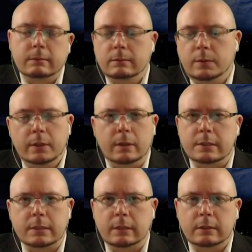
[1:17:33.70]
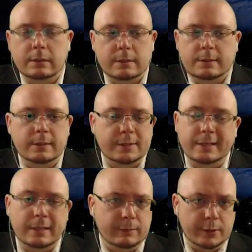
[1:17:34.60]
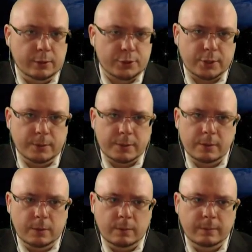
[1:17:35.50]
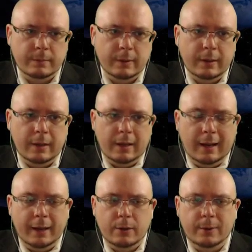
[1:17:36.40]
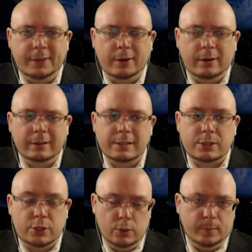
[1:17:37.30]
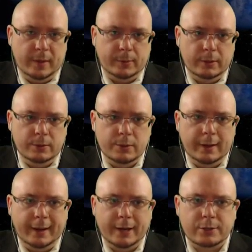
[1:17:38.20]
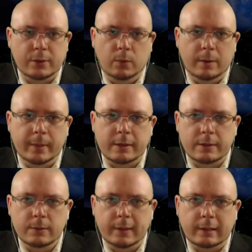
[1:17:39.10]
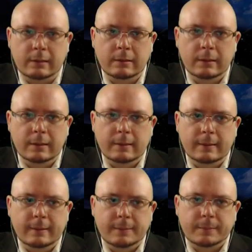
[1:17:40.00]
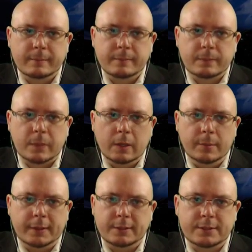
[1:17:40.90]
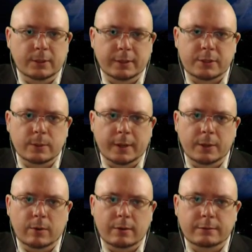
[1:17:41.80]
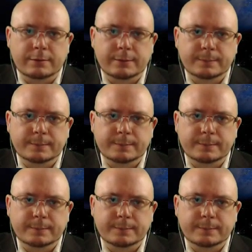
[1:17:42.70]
What do you guys think? Because this is, as ever, your show, too. I know there are at least 2 people who do not actually want me to do that. But that's the only 2 I know of.